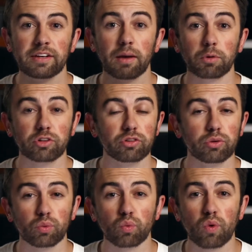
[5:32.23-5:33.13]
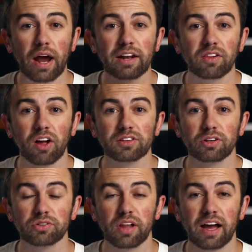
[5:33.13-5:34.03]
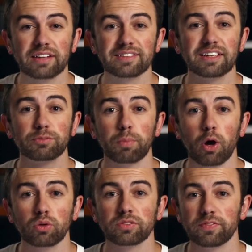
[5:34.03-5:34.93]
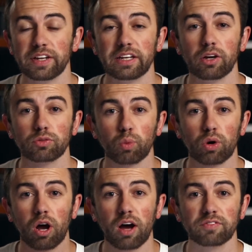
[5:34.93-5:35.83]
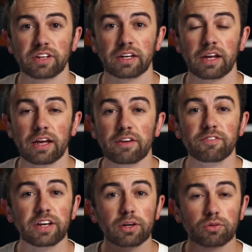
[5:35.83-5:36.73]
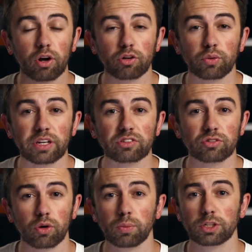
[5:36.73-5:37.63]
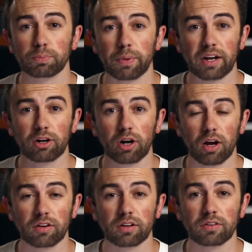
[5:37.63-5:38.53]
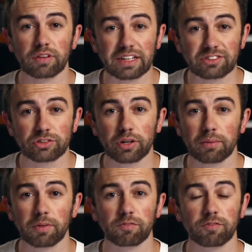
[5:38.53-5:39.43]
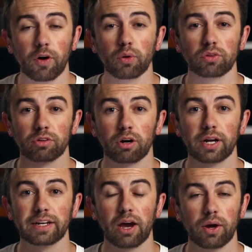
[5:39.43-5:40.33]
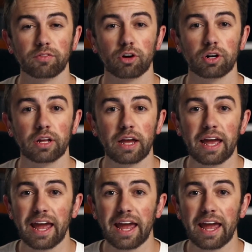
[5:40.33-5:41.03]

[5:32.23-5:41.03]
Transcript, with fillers: Number two, right along those lines, is post videos more often. Videos are doing so much better on Instagram than photos are right now, I've heard.